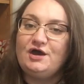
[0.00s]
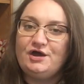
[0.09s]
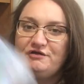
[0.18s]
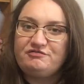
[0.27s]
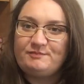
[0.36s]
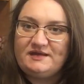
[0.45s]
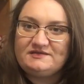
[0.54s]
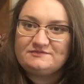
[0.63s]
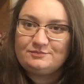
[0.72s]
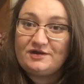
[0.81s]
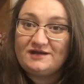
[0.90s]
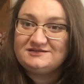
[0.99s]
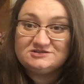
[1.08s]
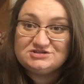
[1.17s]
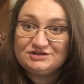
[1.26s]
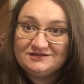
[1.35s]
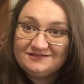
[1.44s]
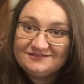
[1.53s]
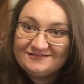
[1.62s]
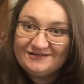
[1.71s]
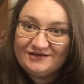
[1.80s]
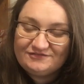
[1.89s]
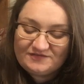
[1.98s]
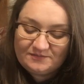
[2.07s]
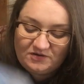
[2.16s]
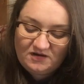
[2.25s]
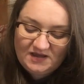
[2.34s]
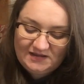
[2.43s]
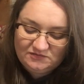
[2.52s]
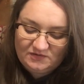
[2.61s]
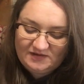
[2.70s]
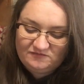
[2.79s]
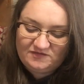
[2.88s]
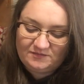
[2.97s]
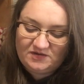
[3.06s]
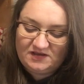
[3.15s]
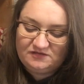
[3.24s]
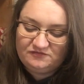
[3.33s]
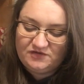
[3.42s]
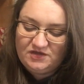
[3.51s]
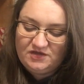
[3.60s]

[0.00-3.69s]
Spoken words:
earth-based practitioner of some kind or have some kind of